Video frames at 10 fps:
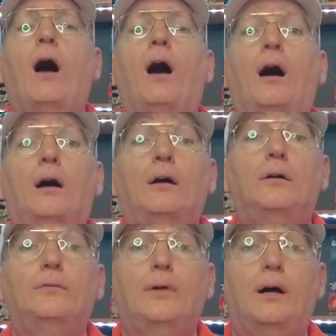
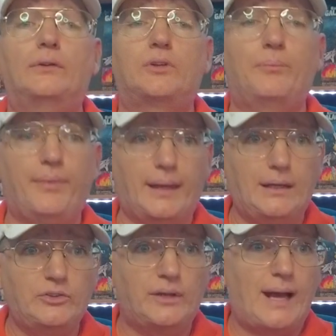of some
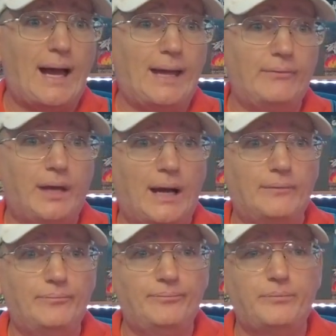things that I have
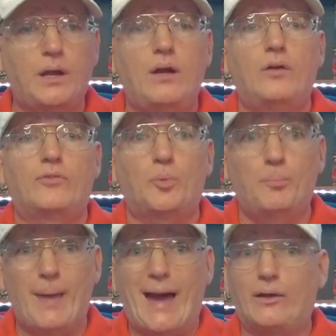gotten for
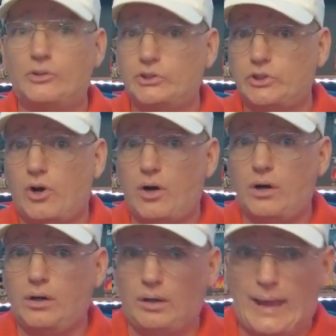Battlestar
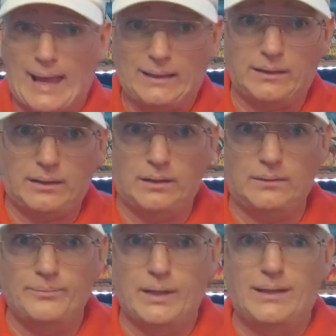Galactica.
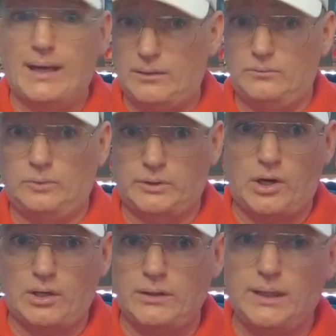Now, we're
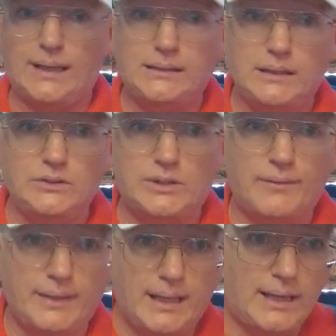talking the
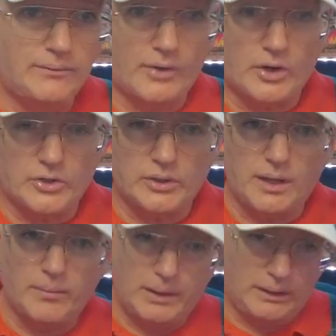1978 version. I mean,